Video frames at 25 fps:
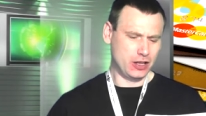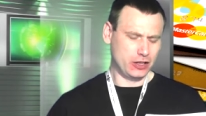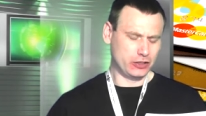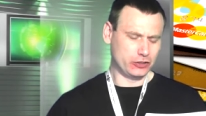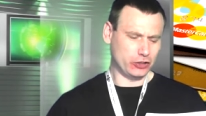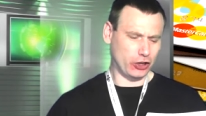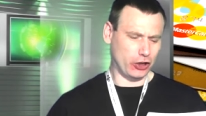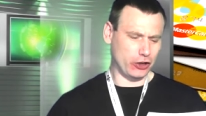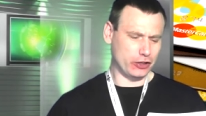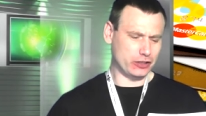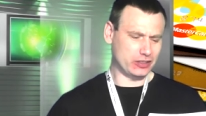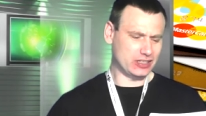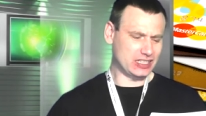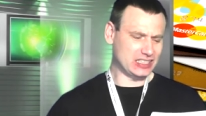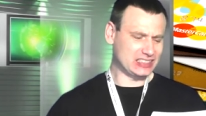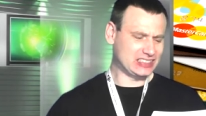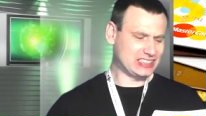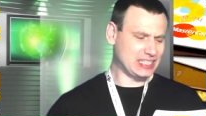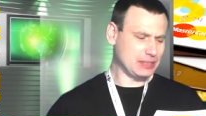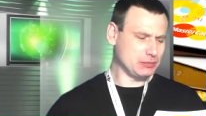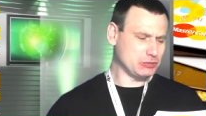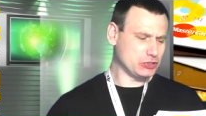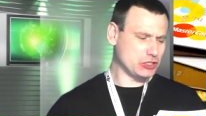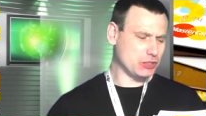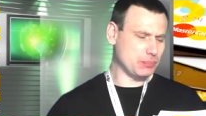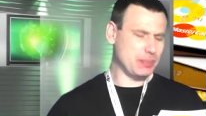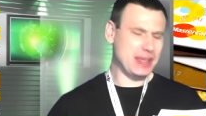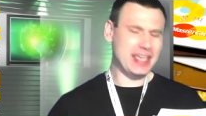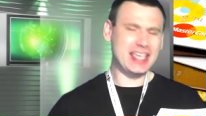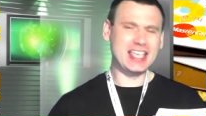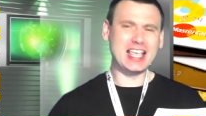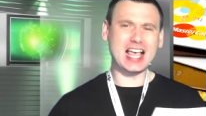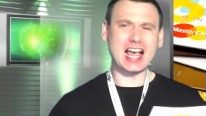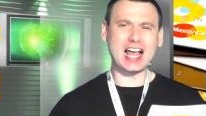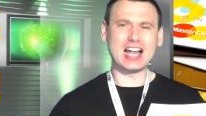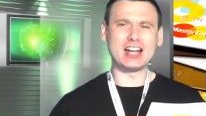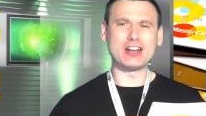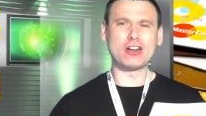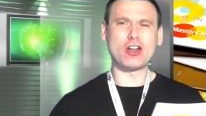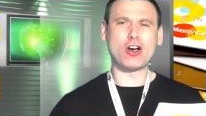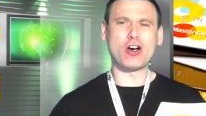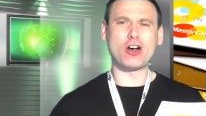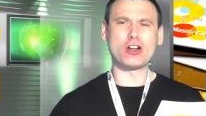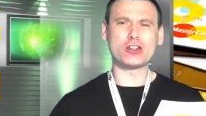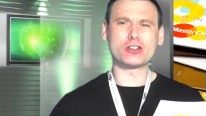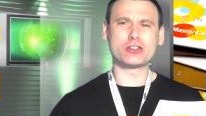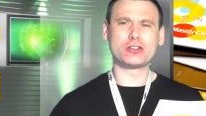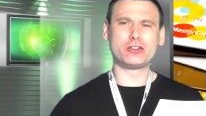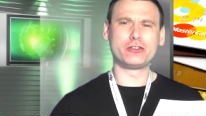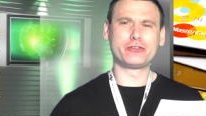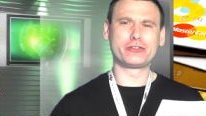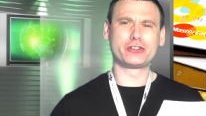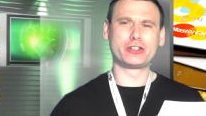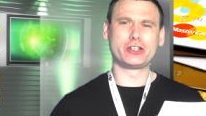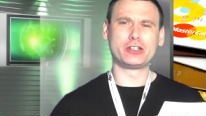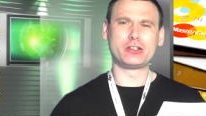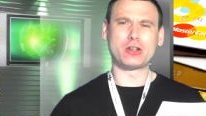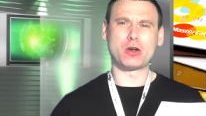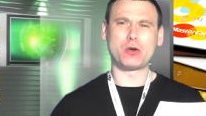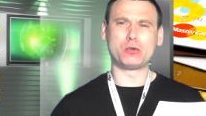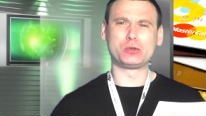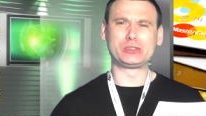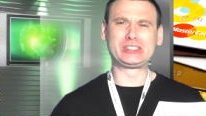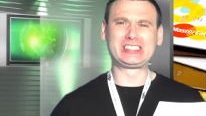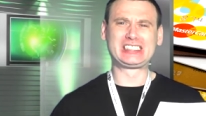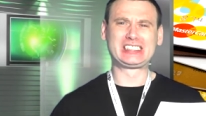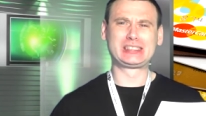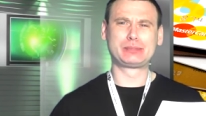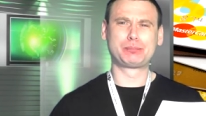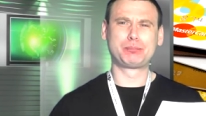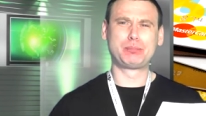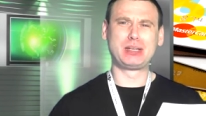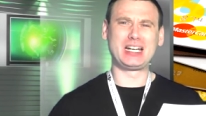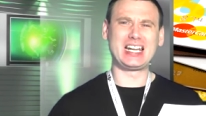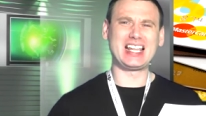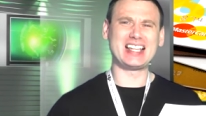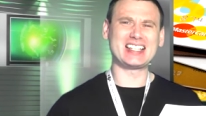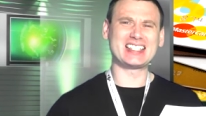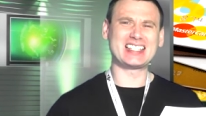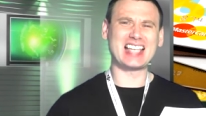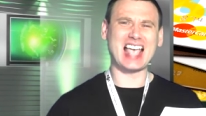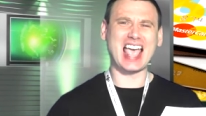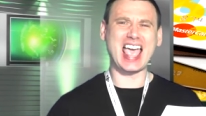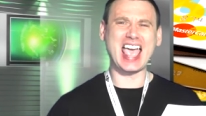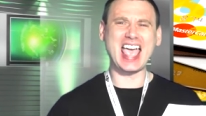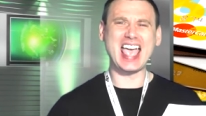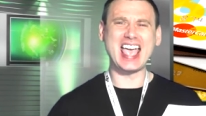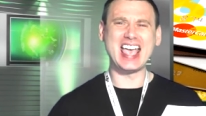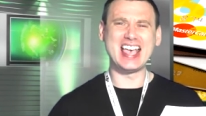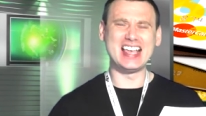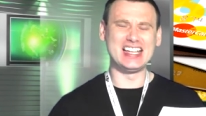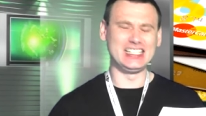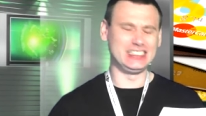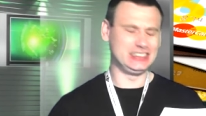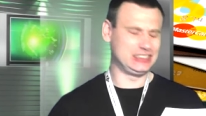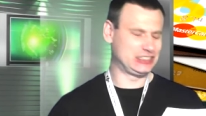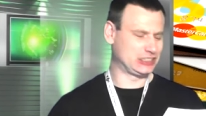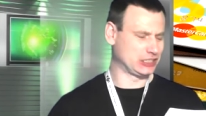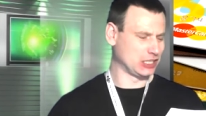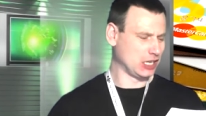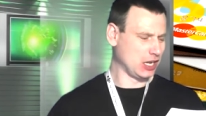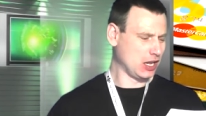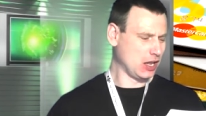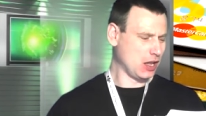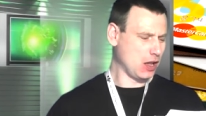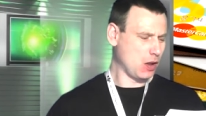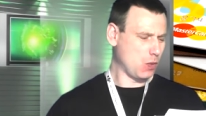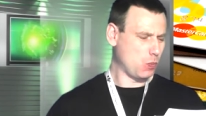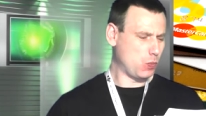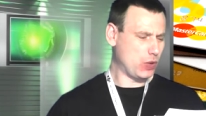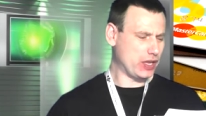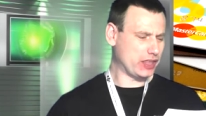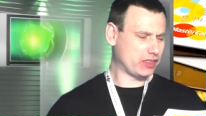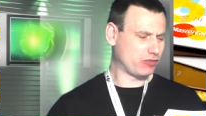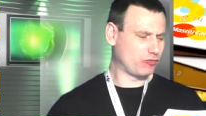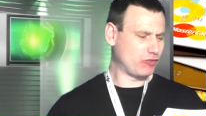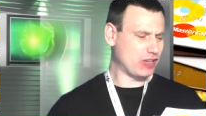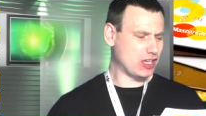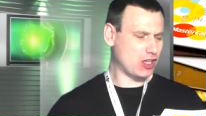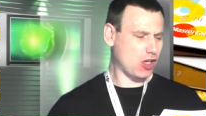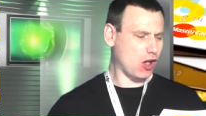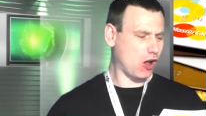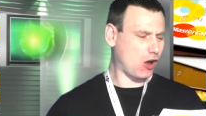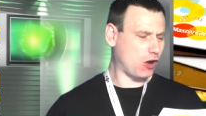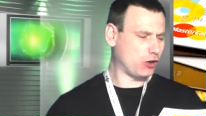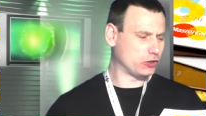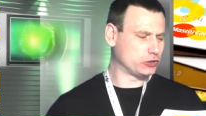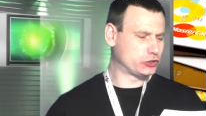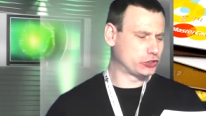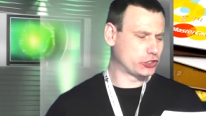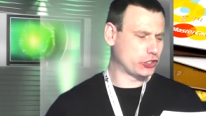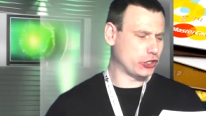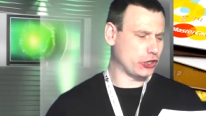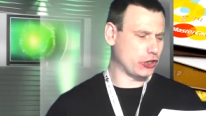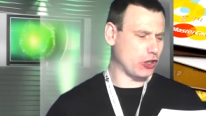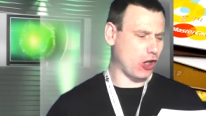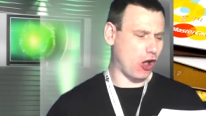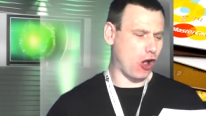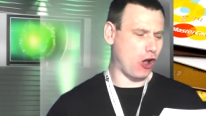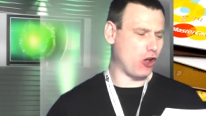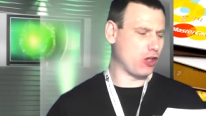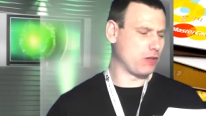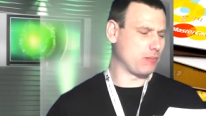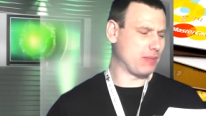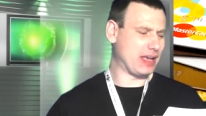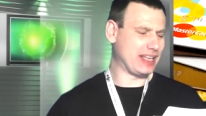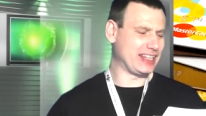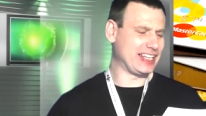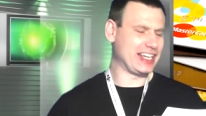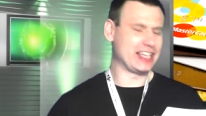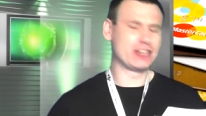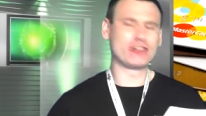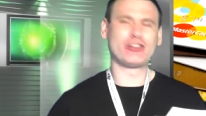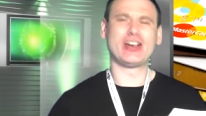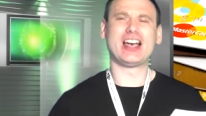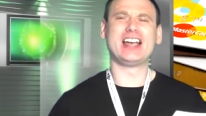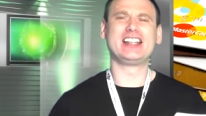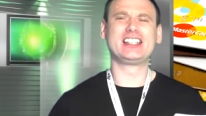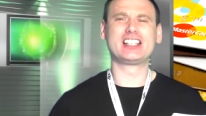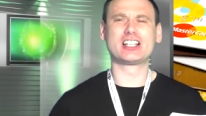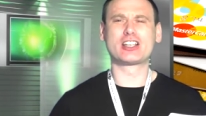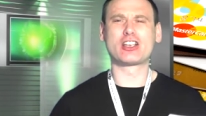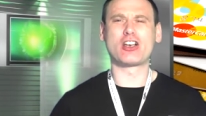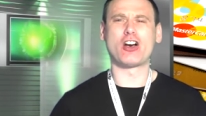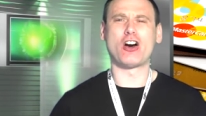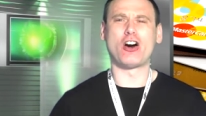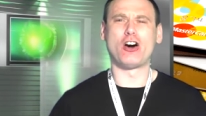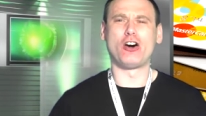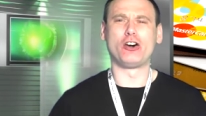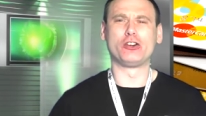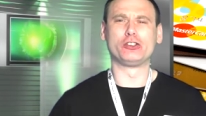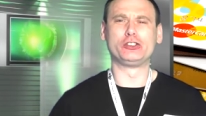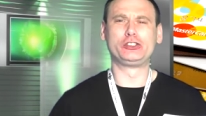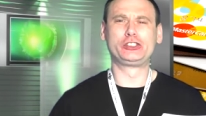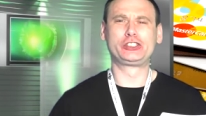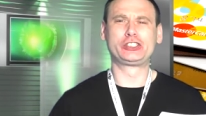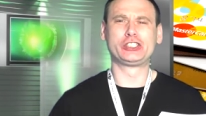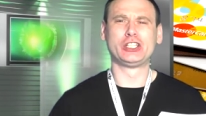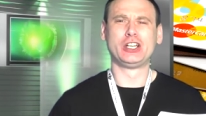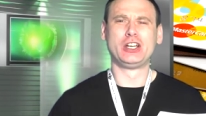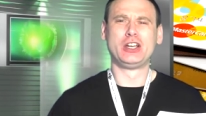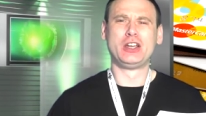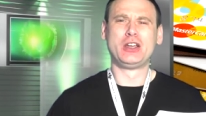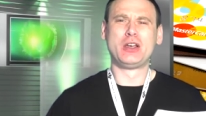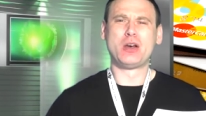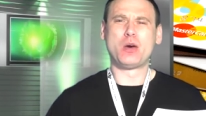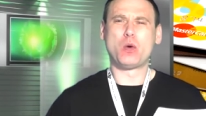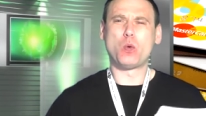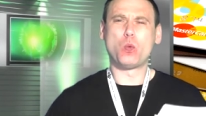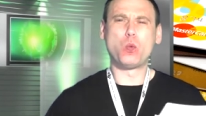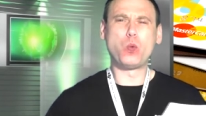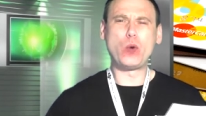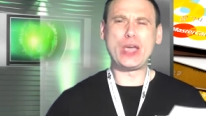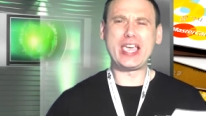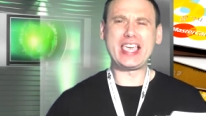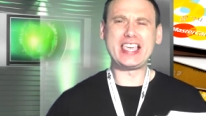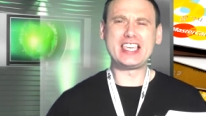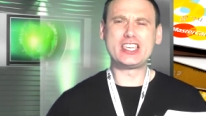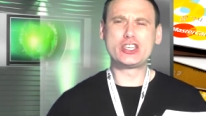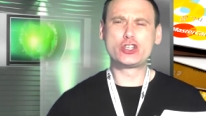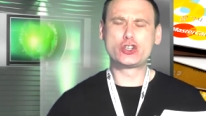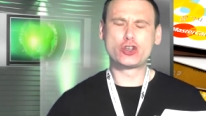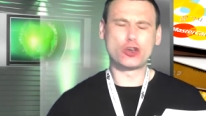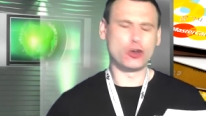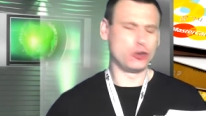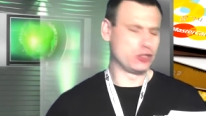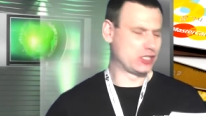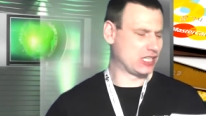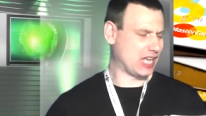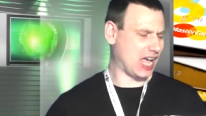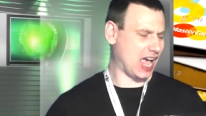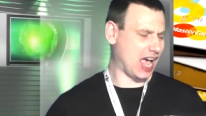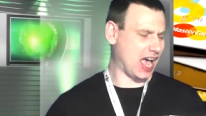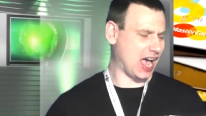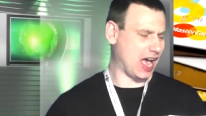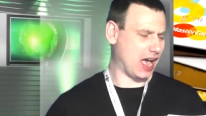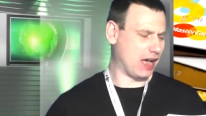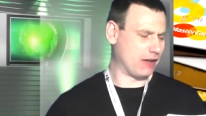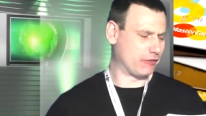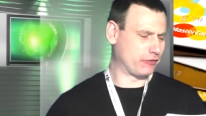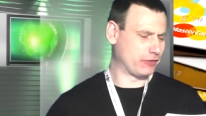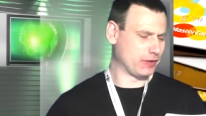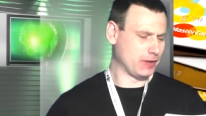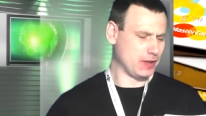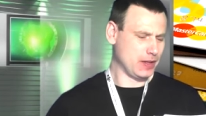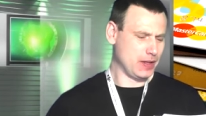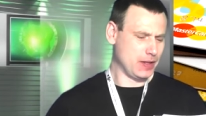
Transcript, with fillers: Now, there seems to be a lot of, you know, split hairs with regard to how many credit cards we should have.